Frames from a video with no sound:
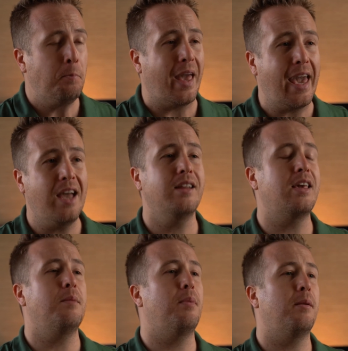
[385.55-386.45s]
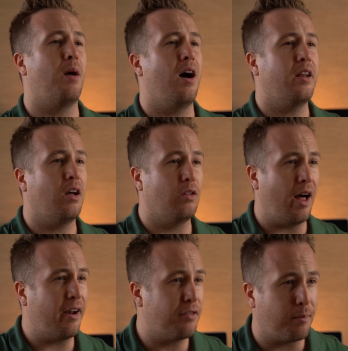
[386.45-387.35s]
And keep in mind, a
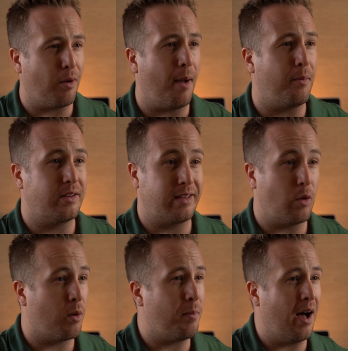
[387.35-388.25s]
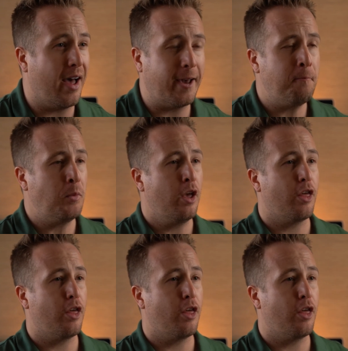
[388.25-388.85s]
lot of the properties that we're buying,